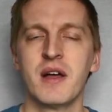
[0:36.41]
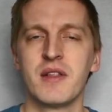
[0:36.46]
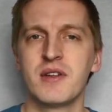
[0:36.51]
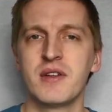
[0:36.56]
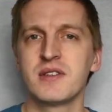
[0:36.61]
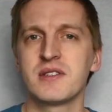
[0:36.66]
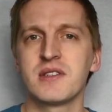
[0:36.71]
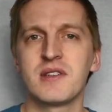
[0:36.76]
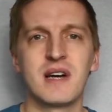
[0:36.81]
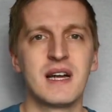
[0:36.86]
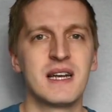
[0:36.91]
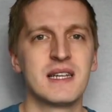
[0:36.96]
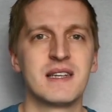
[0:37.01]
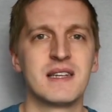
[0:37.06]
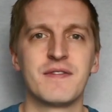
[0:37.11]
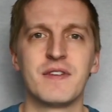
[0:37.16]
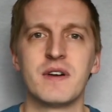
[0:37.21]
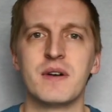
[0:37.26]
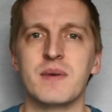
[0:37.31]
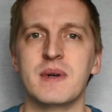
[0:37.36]
There's a lot of
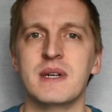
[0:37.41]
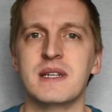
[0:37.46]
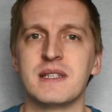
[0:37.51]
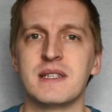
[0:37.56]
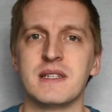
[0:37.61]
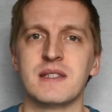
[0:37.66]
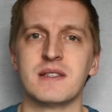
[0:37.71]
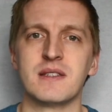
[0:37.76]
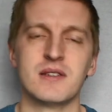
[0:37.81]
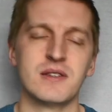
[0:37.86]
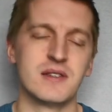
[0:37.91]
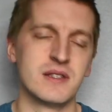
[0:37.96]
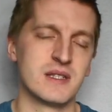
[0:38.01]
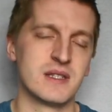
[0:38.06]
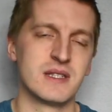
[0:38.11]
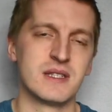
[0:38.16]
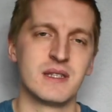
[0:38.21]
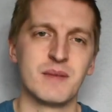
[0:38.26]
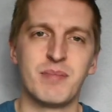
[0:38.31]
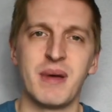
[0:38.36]
different reasons.
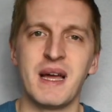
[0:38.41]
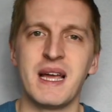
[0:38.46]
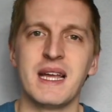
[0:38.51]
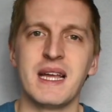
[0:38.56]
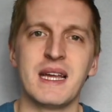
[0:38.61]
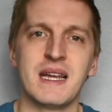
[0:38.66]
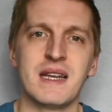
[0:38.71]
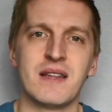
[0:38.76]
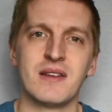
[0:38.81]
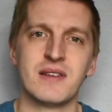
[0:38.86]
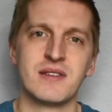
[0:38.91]
There's the pain,